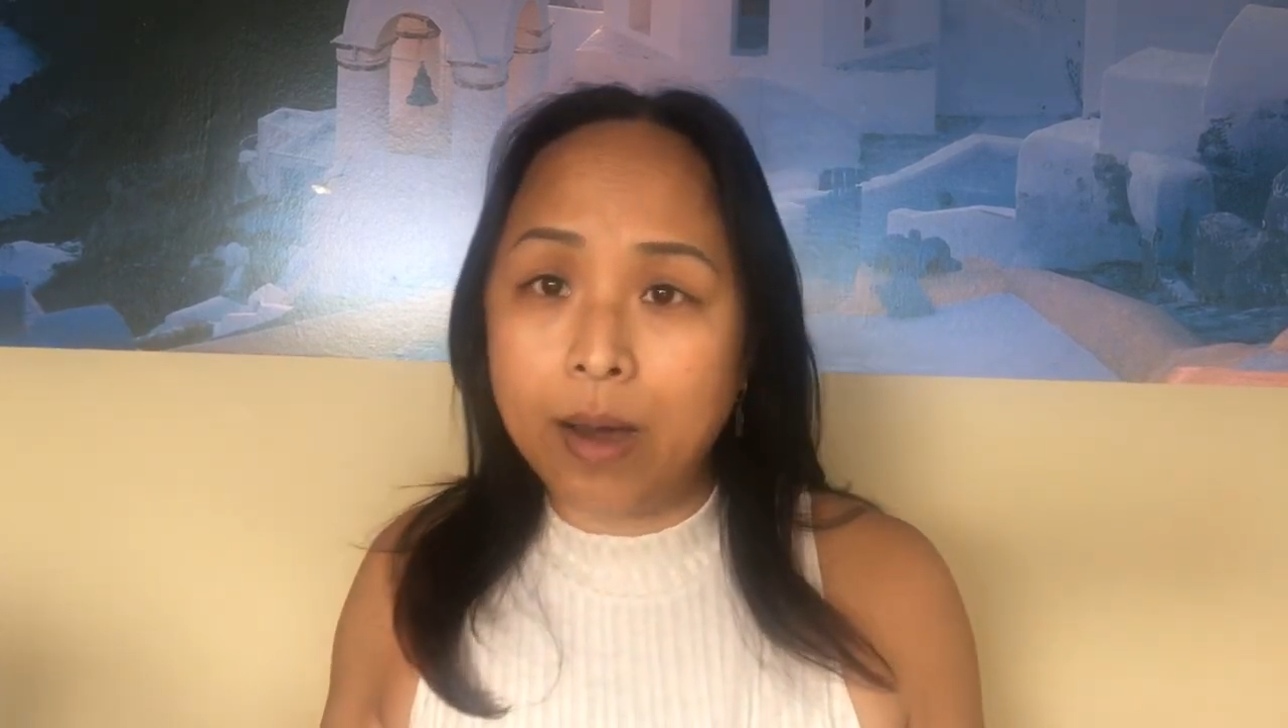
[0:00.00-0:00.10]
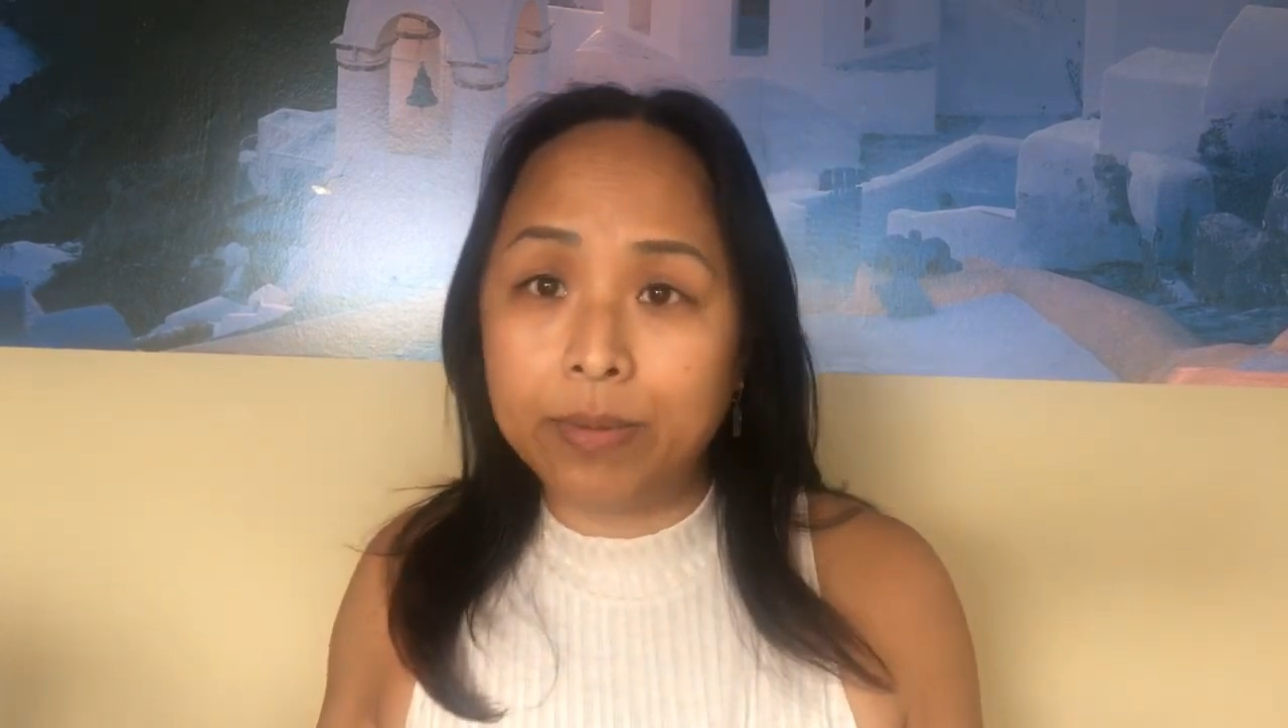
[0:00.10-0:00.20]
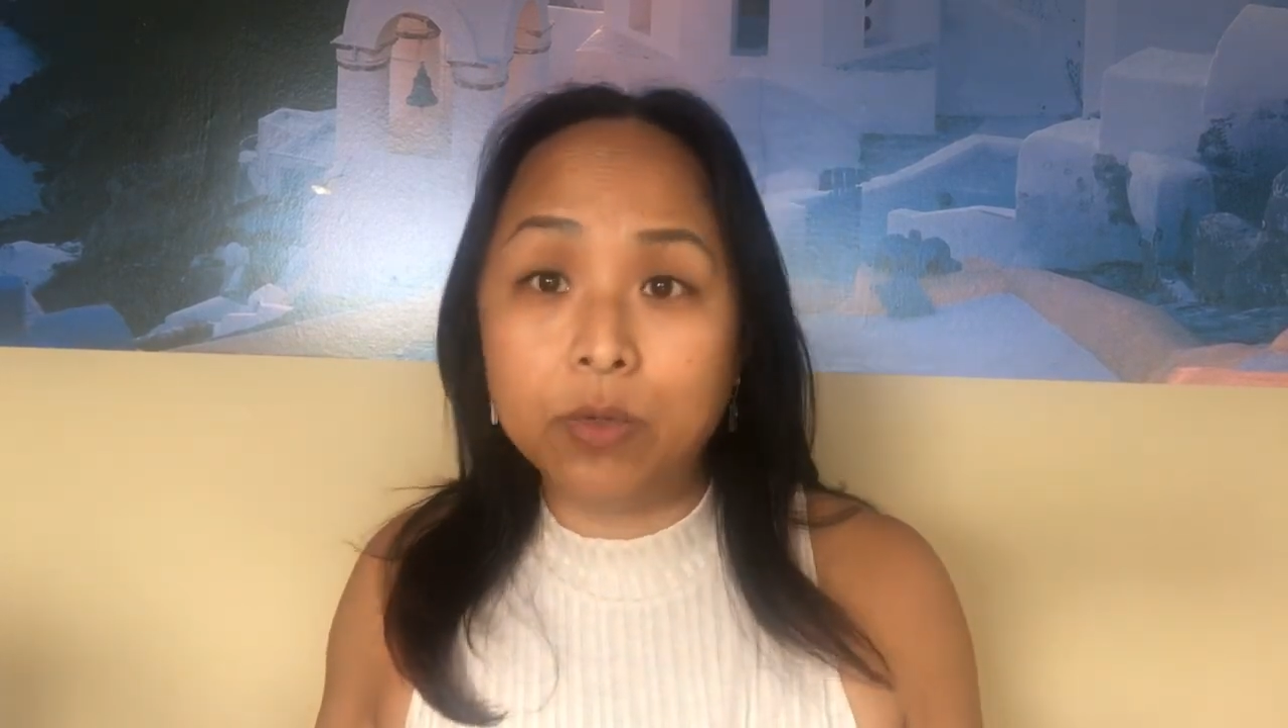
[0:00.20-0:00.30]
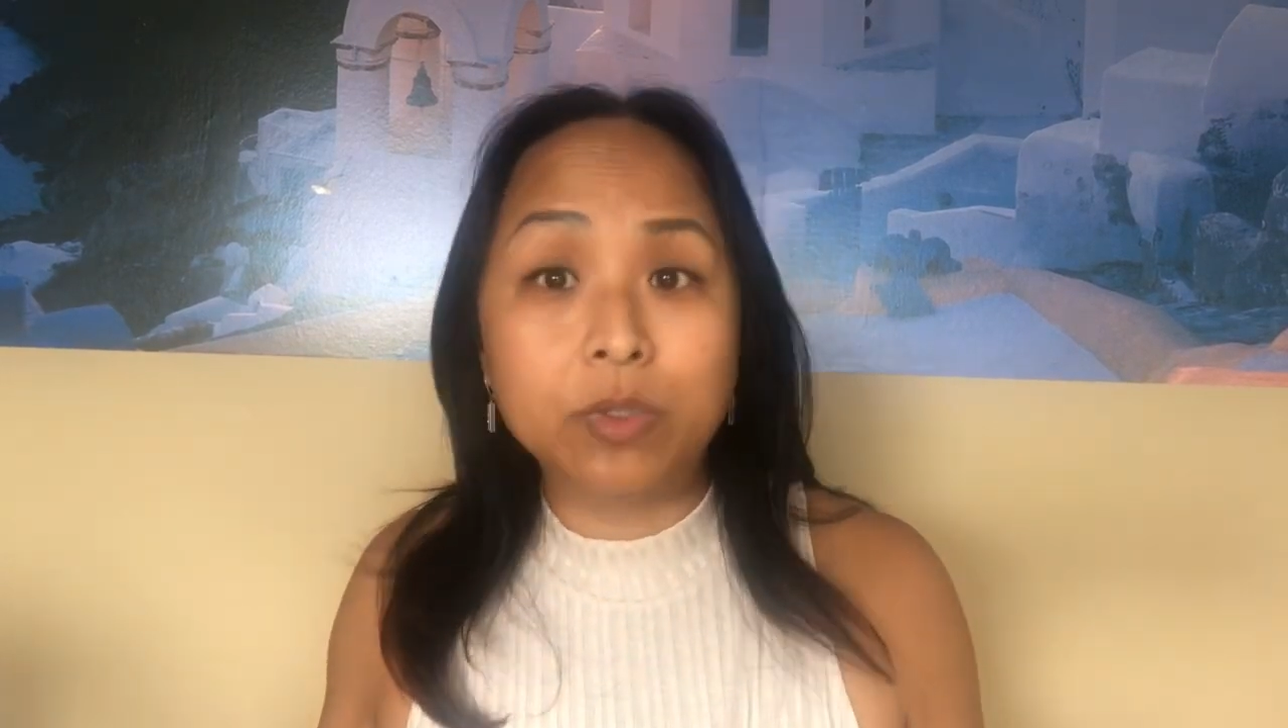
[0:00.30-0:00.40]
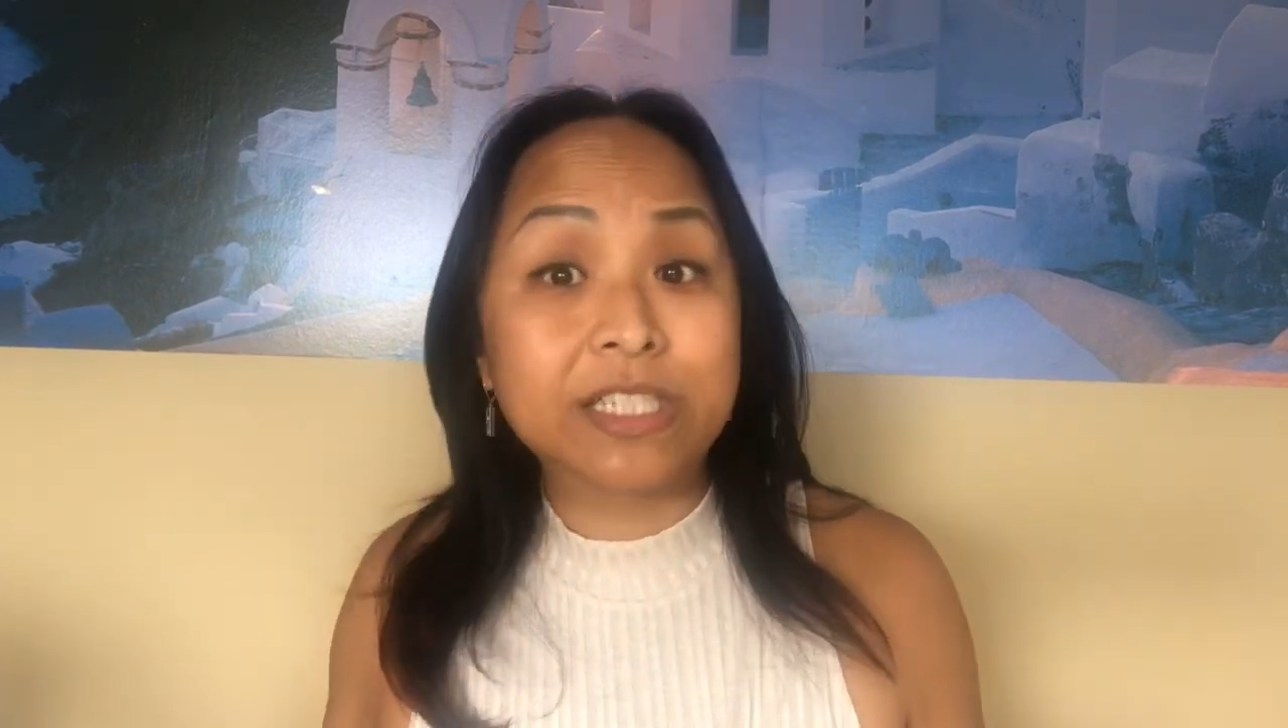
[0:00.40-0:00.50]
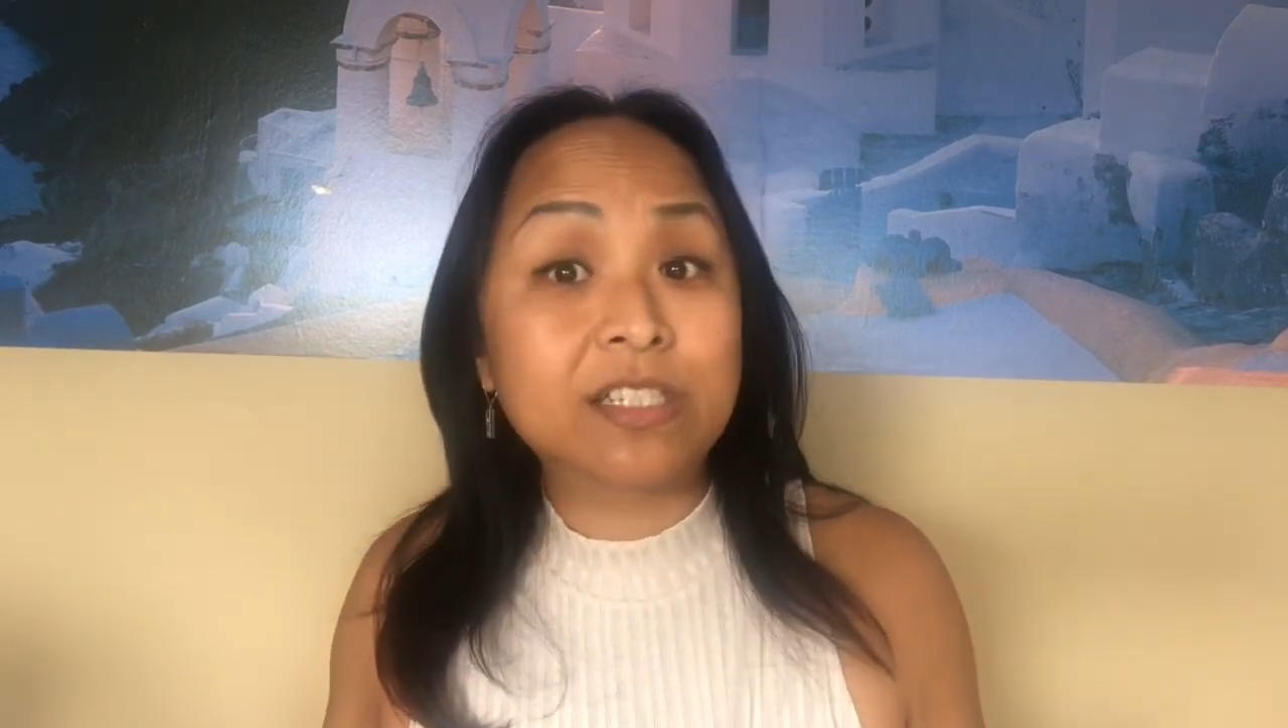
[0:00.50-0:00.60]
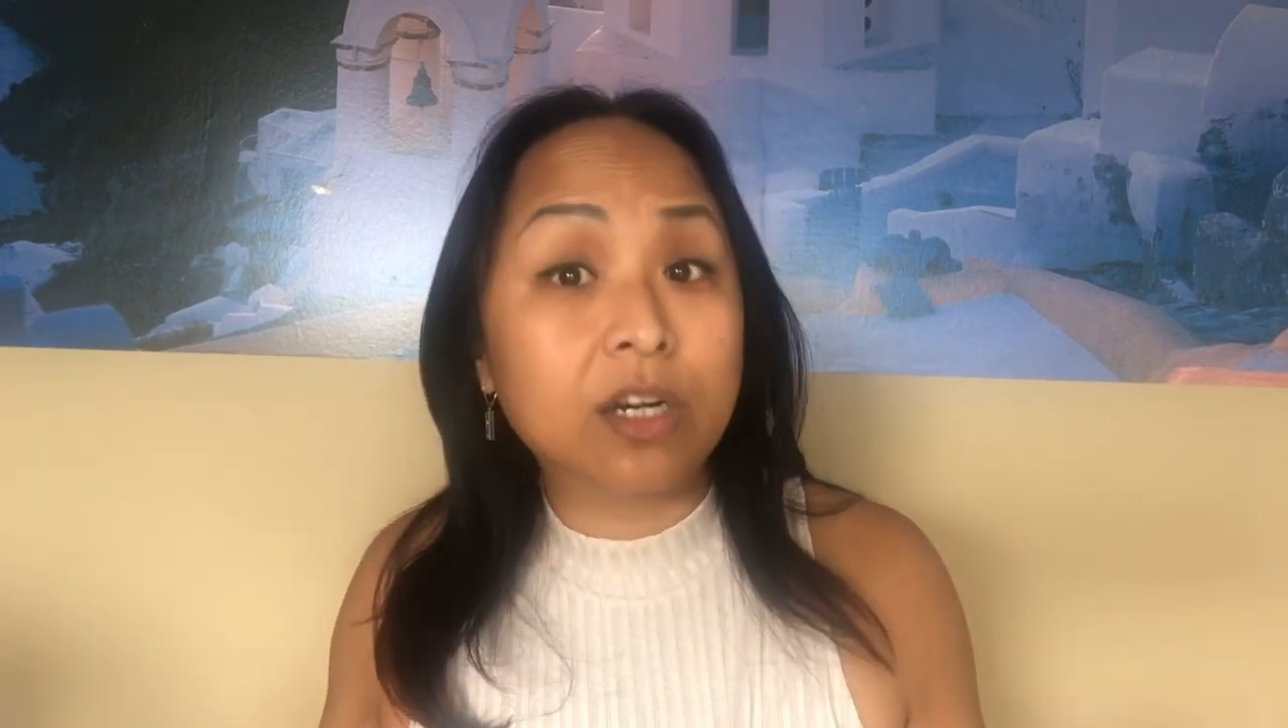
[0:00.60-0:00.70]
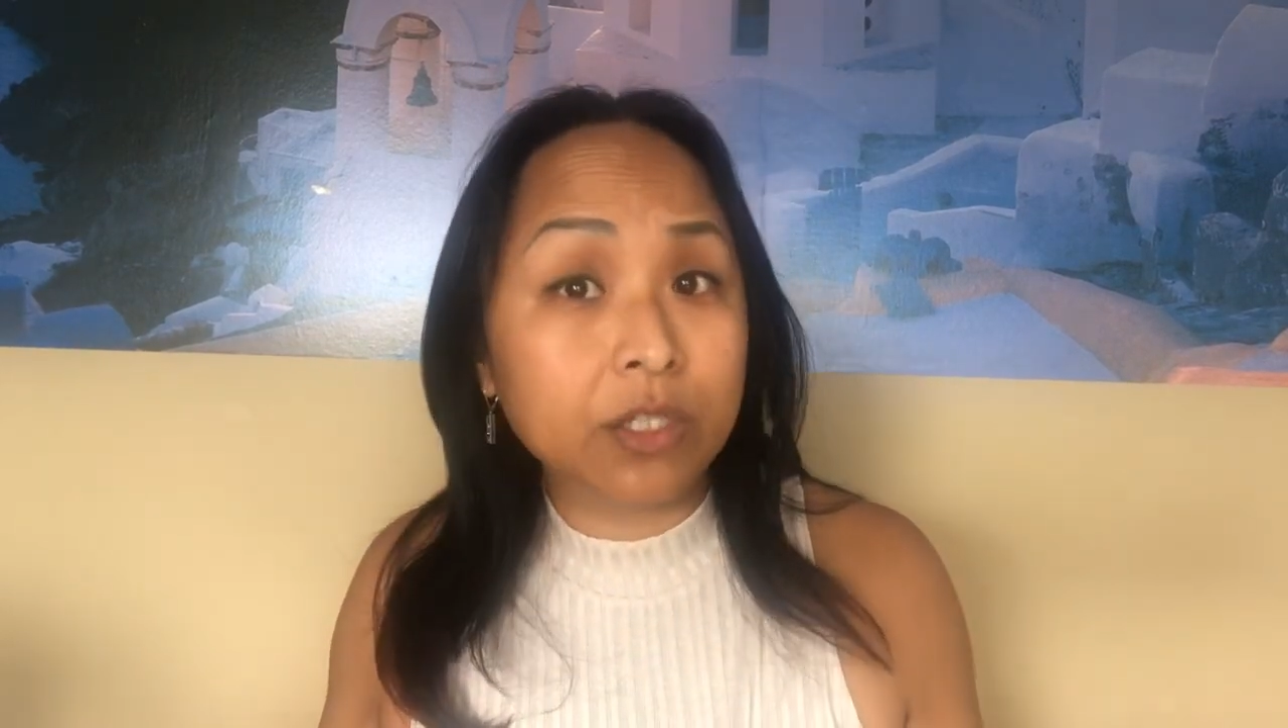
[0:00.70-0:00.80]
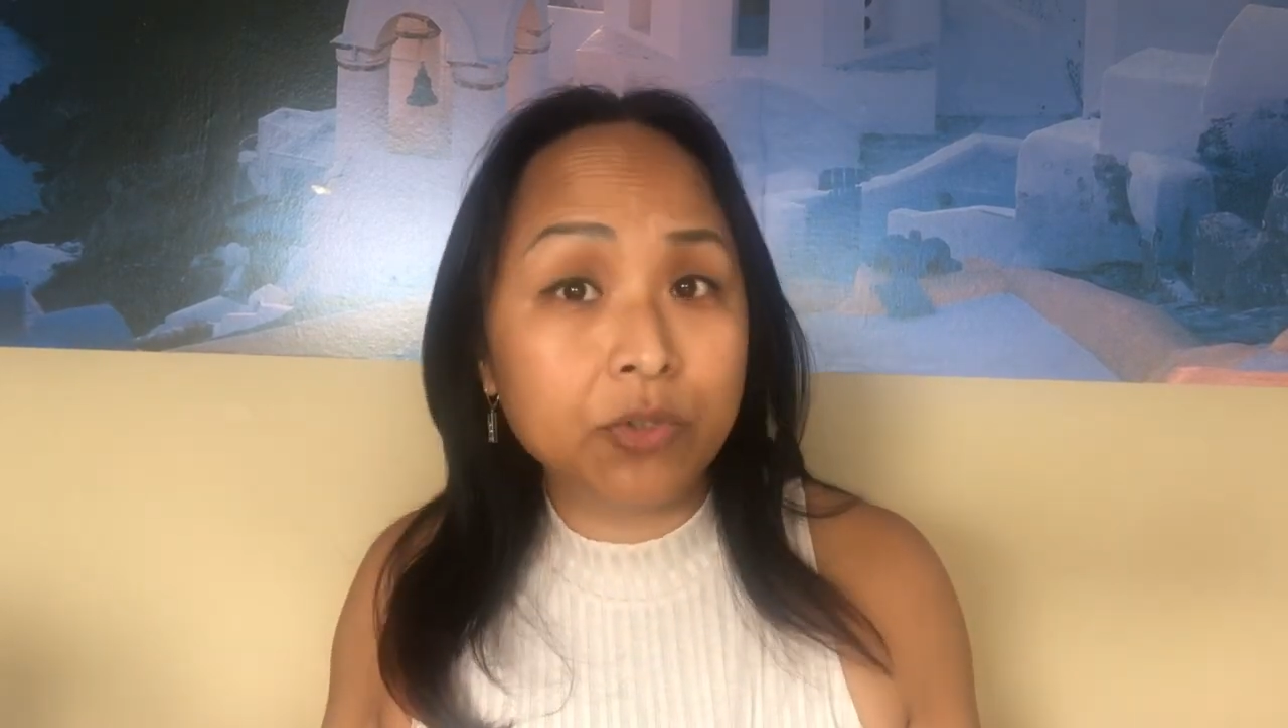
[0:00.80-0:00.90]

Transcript: you will start to